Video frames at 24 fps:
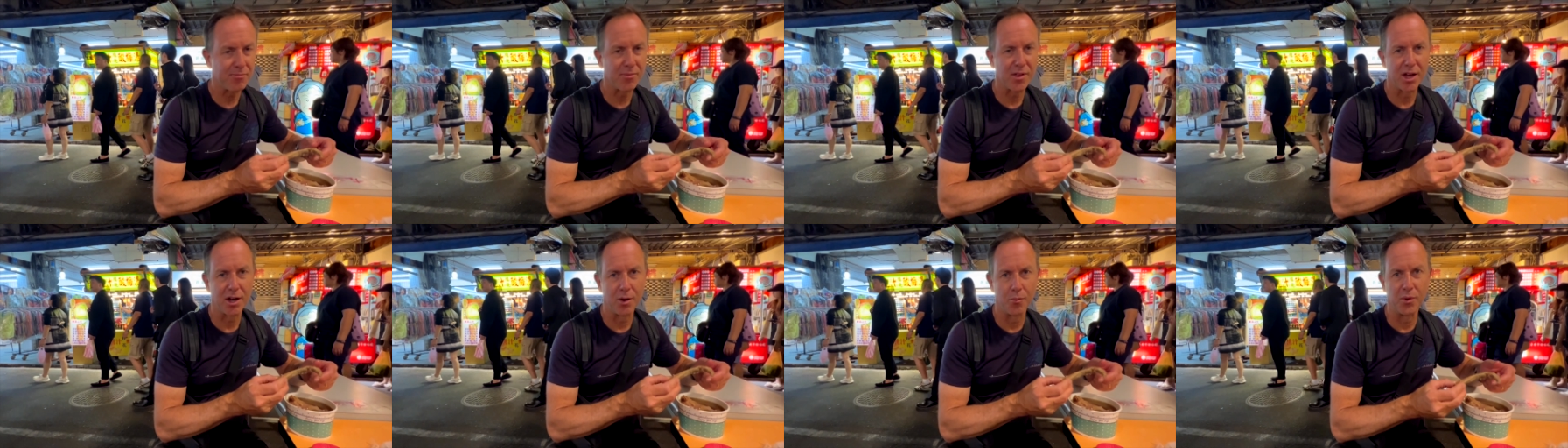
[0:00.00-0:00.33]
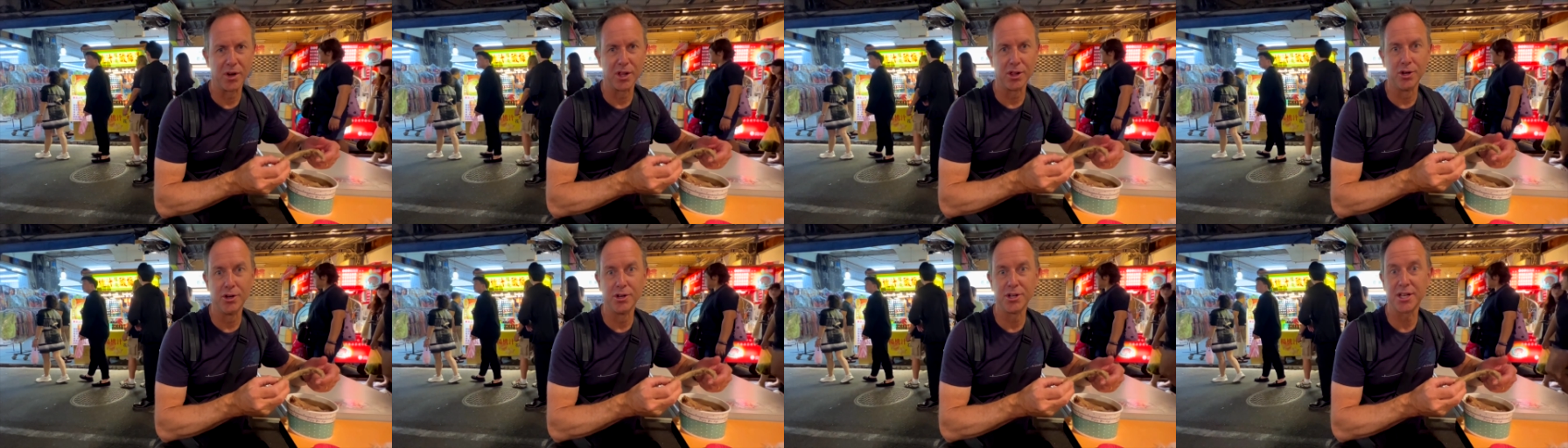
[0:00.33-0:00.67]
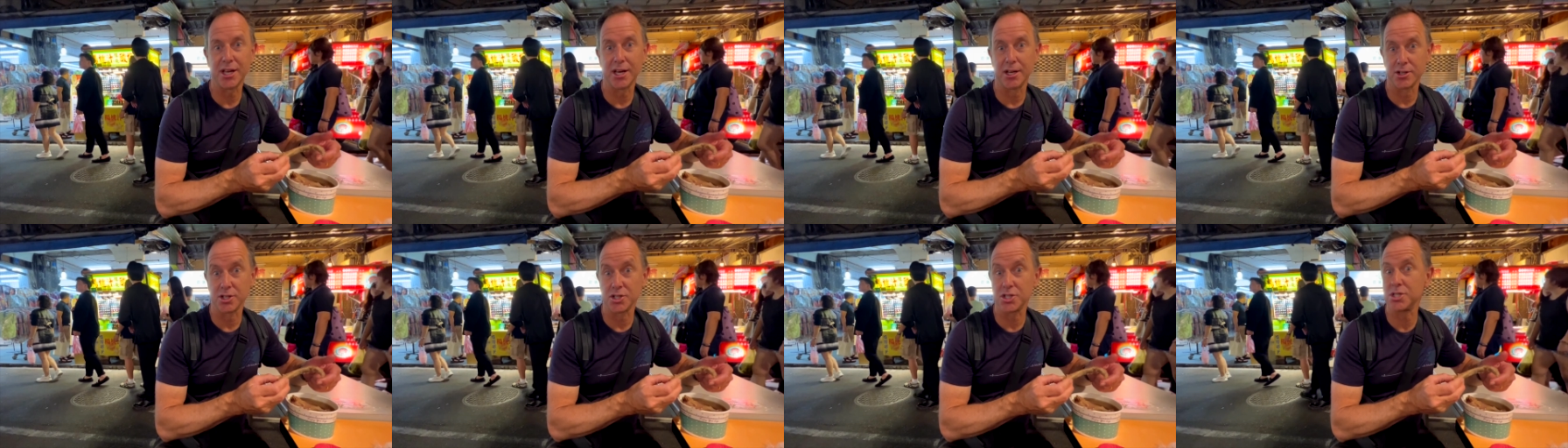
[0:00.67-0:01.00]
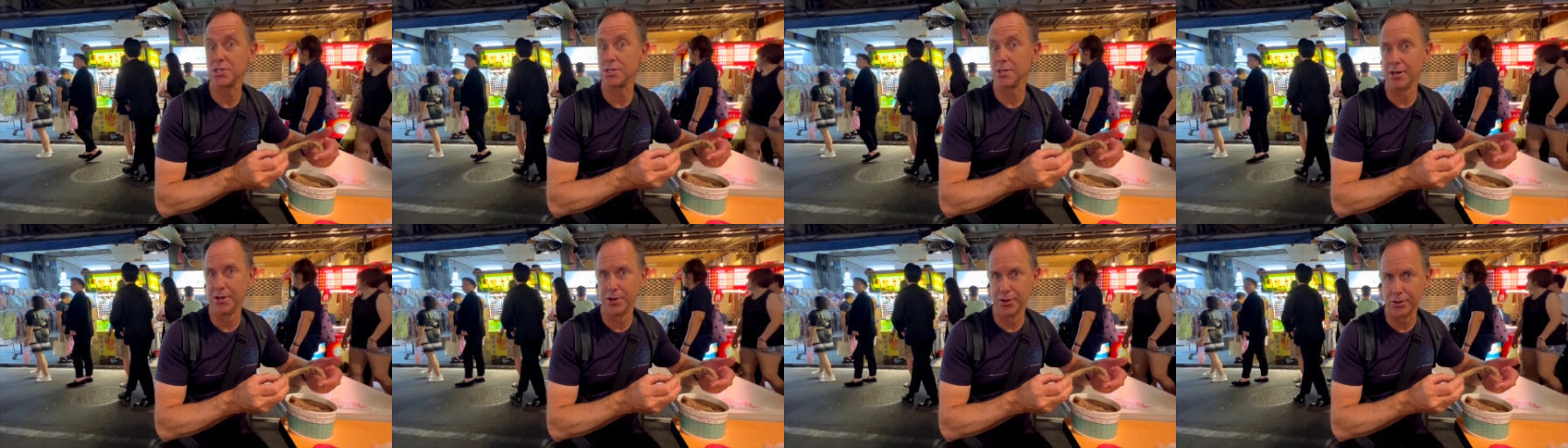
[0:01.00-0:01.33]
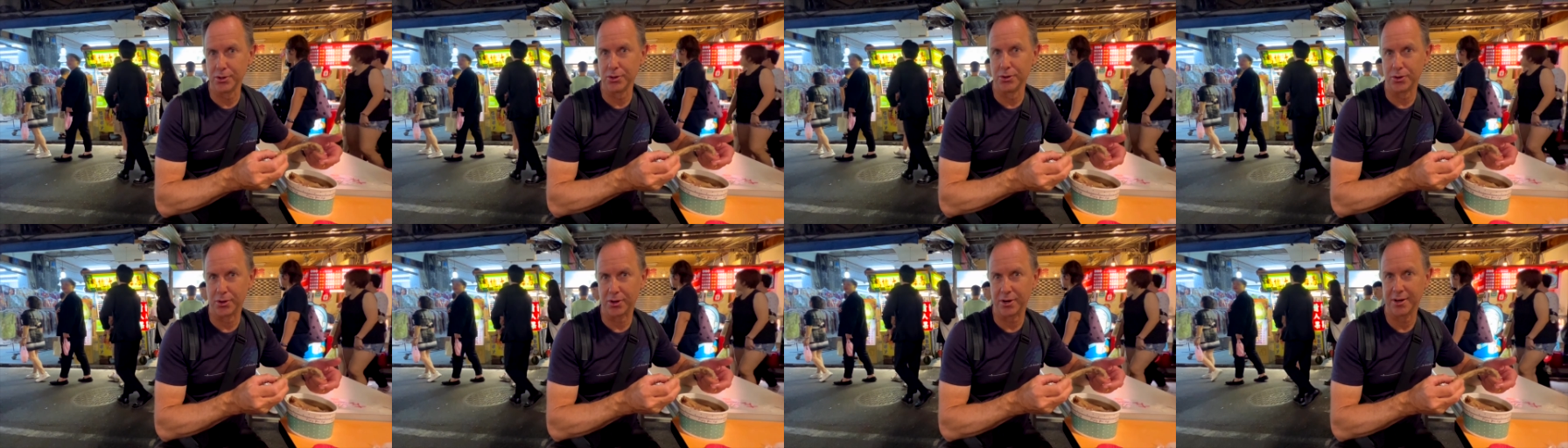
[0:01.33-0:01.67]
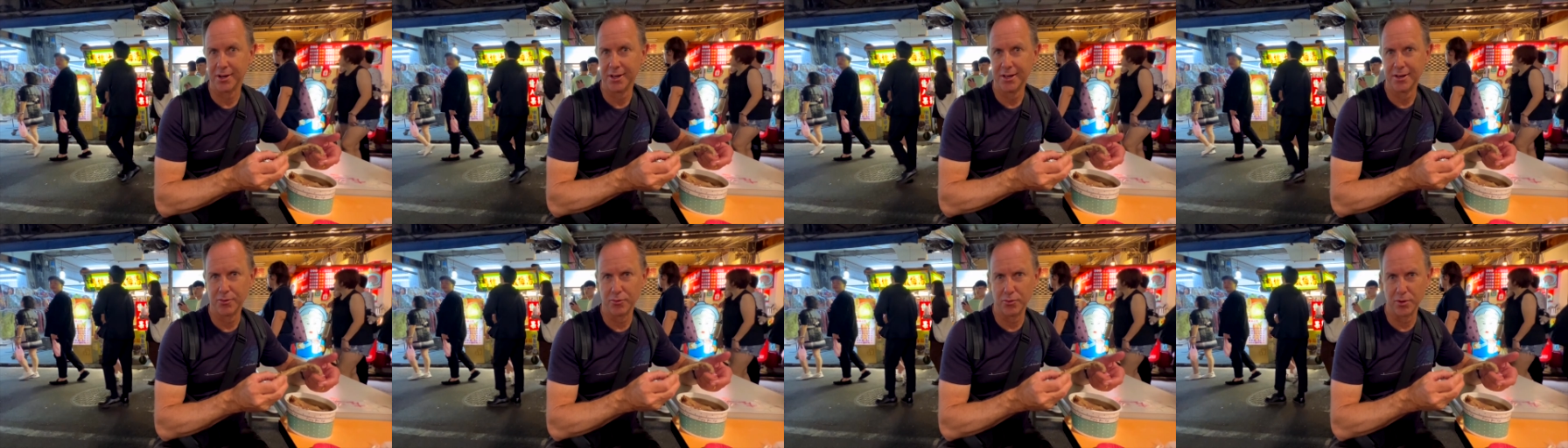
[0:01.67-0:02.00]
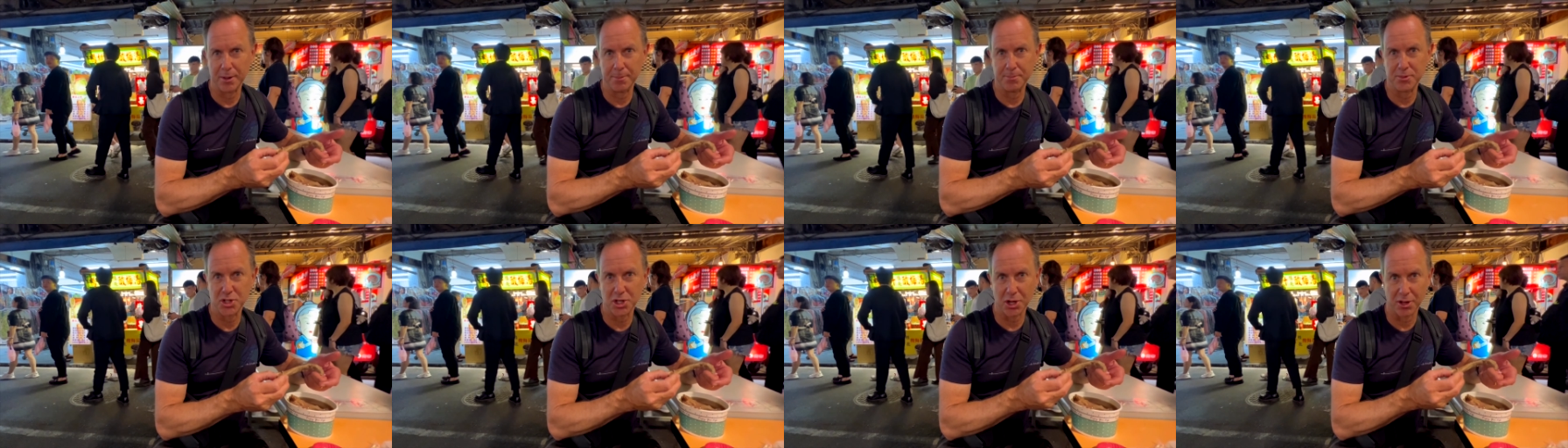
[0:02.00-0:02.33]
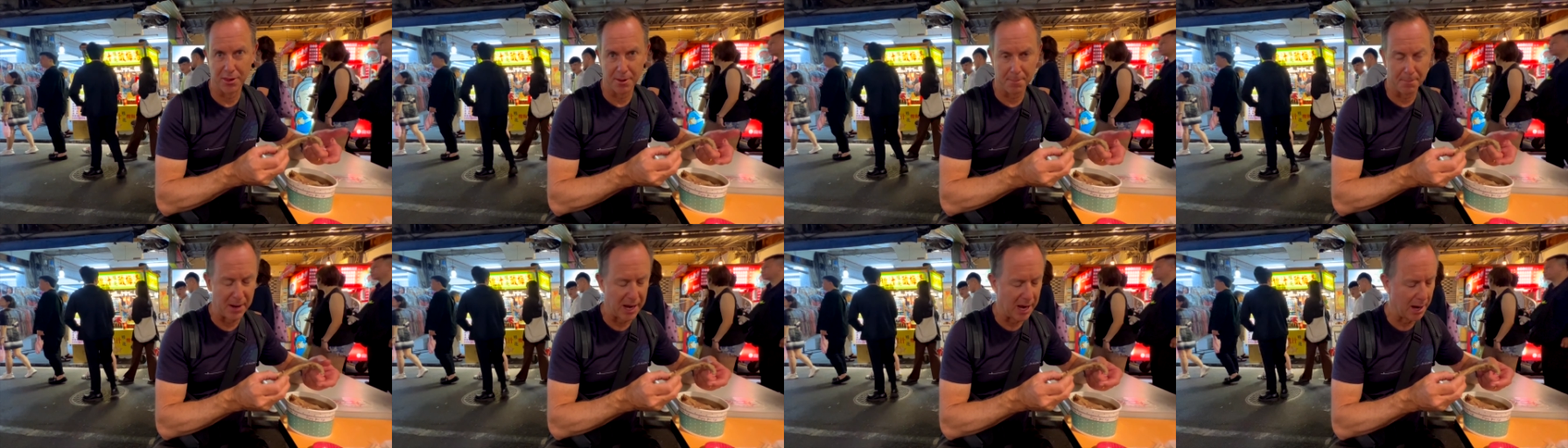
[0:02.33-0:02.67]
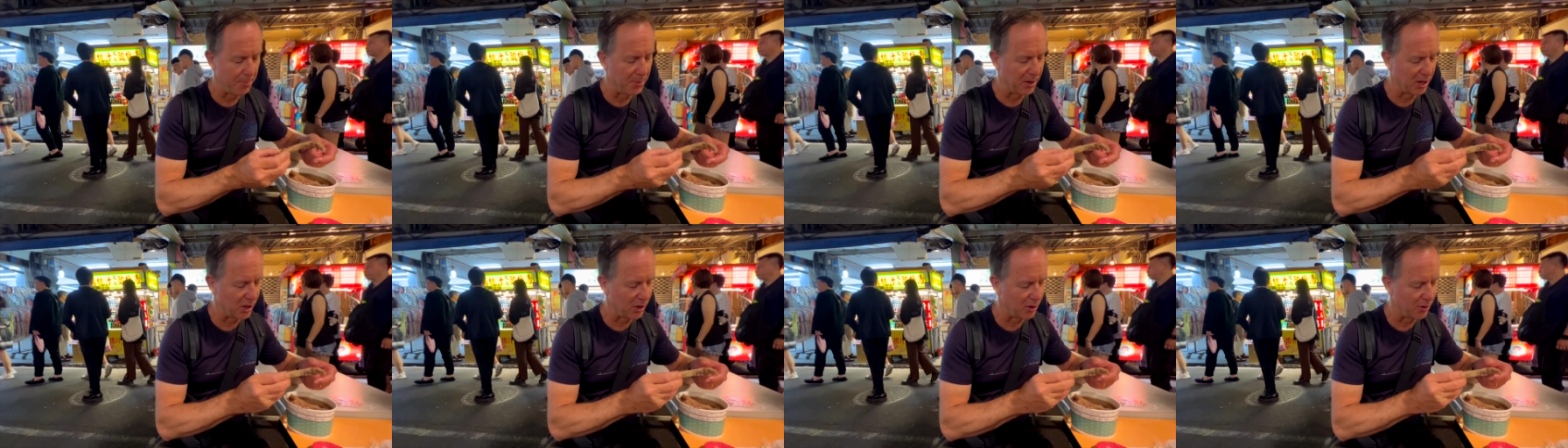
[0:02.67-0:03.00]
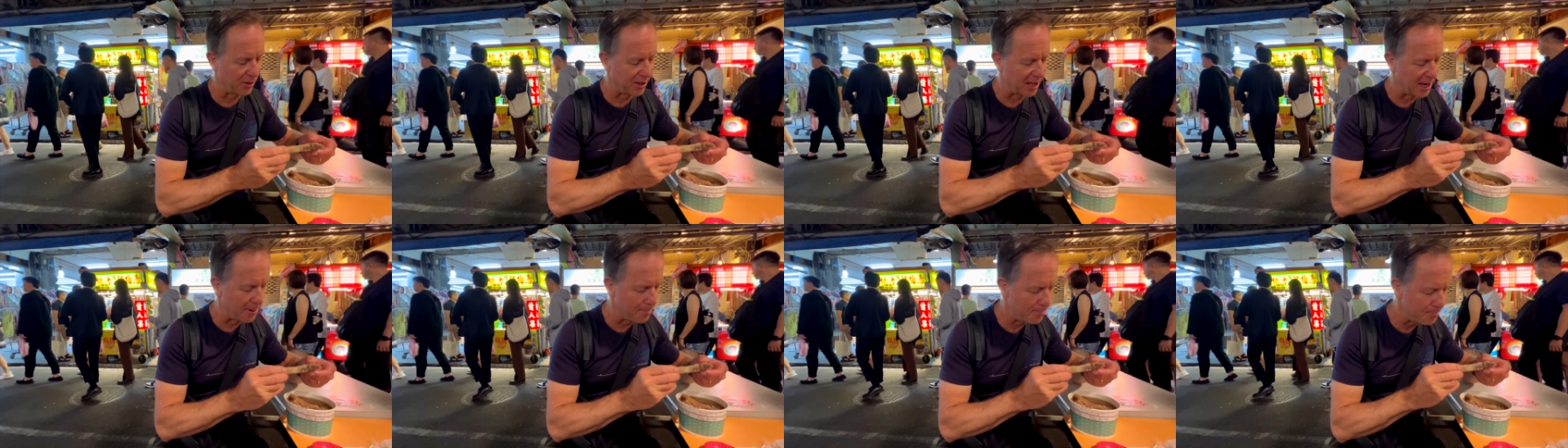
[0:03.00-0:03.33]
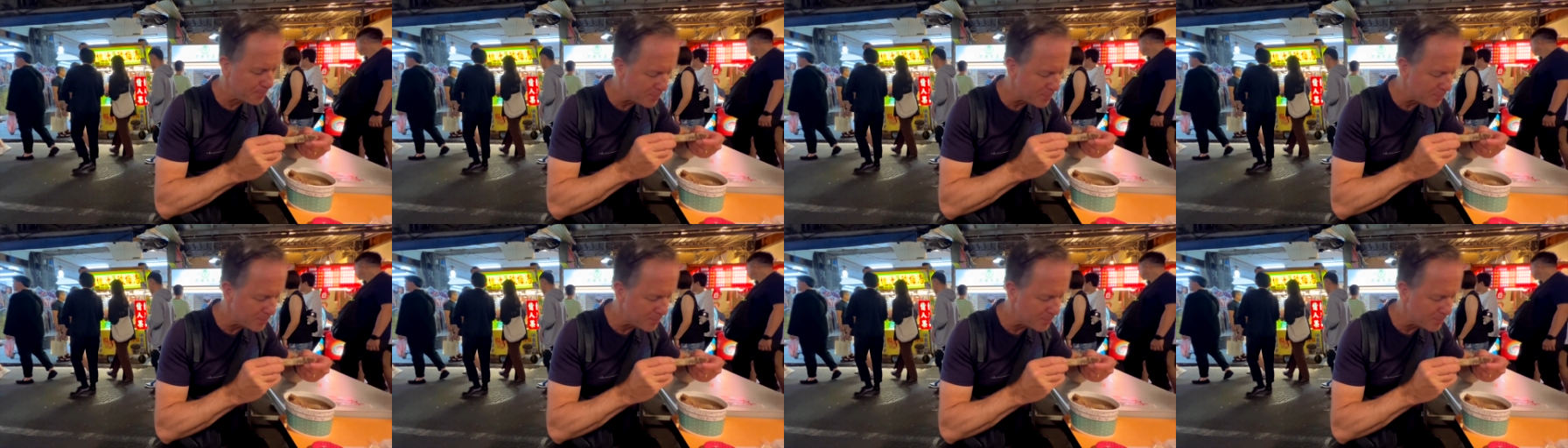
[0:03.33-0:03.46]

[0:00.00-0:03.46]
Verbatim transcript: and we learned how to slow cook ribs on the barbecue there.